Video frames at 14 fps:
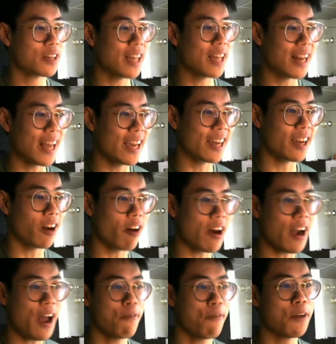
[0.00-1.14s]
for that egg. Alright,
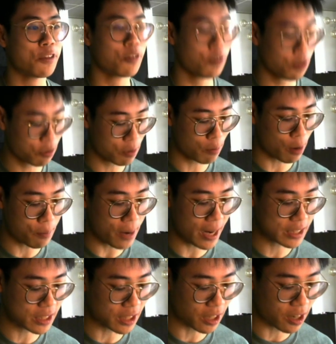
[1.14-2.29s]
halfway through, 3 more
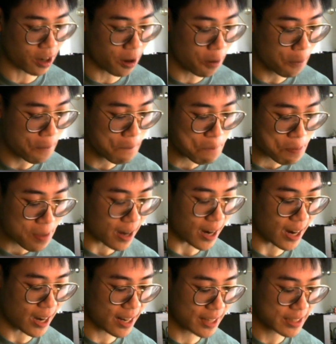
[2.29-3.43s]
packs to go.
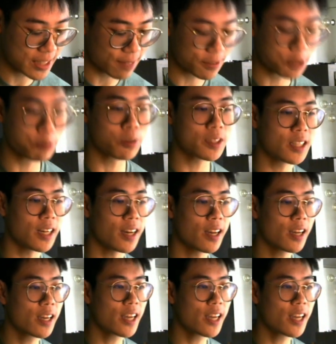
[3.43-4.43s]
Let's give this one to